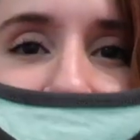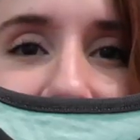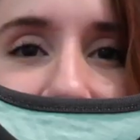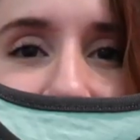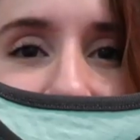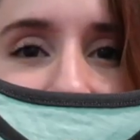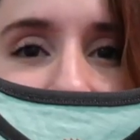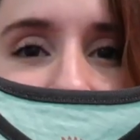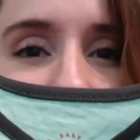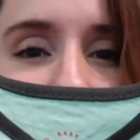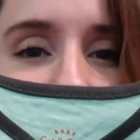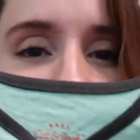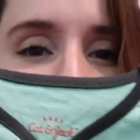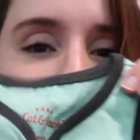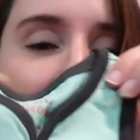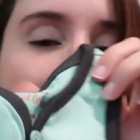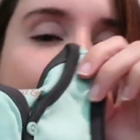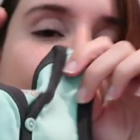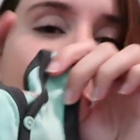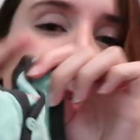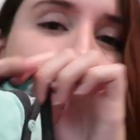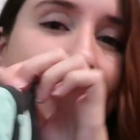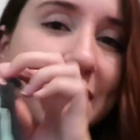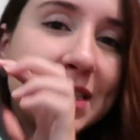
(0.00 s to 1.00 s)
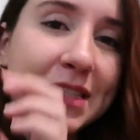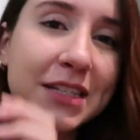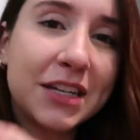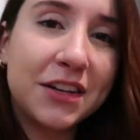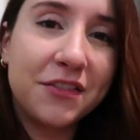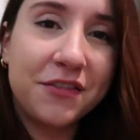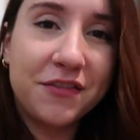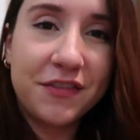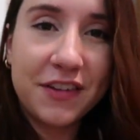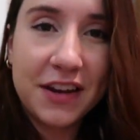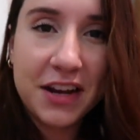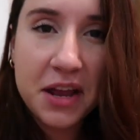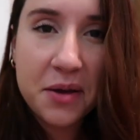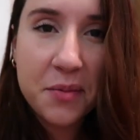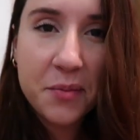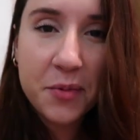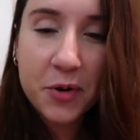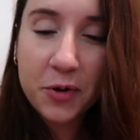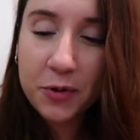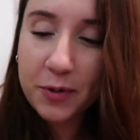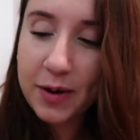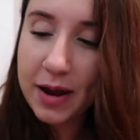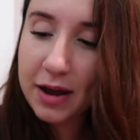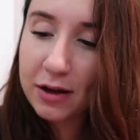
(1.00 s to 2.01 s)
it's a tank top because it's going to fit him
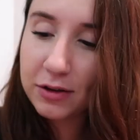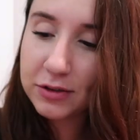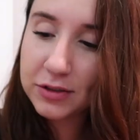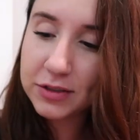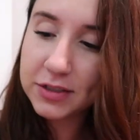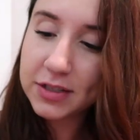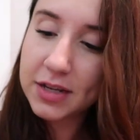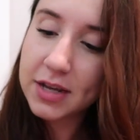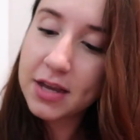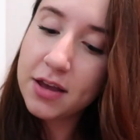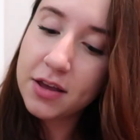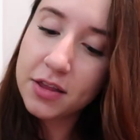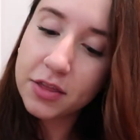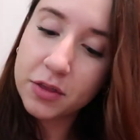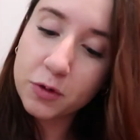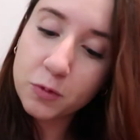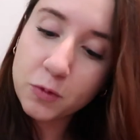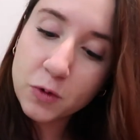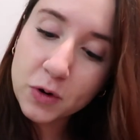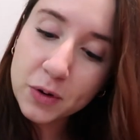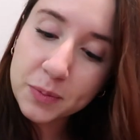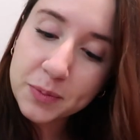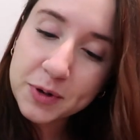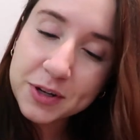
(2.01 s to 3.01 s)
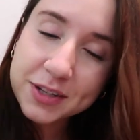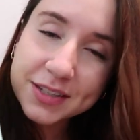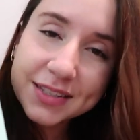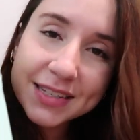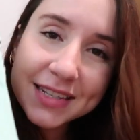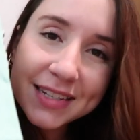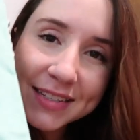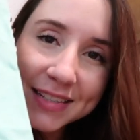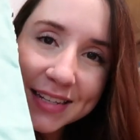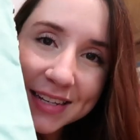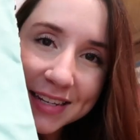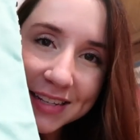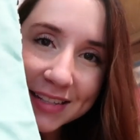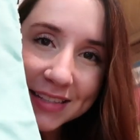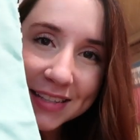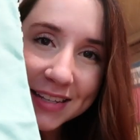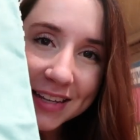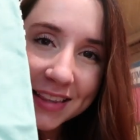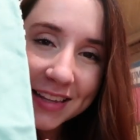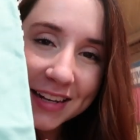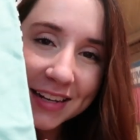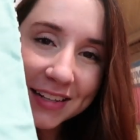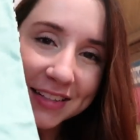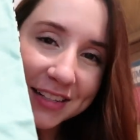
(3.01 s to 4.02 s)
around the warmer seasons,
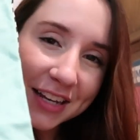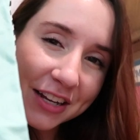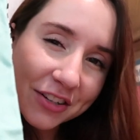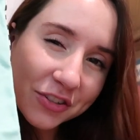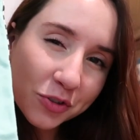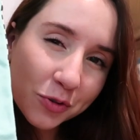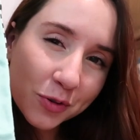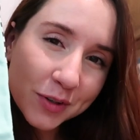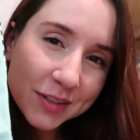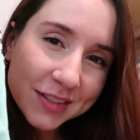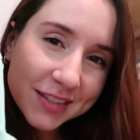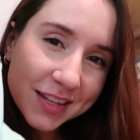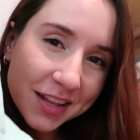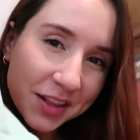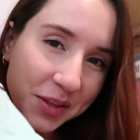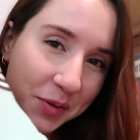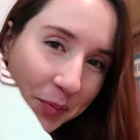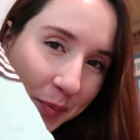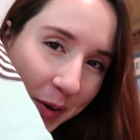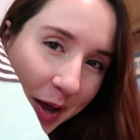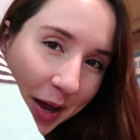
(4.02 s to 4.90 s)
and then it's got shorts on the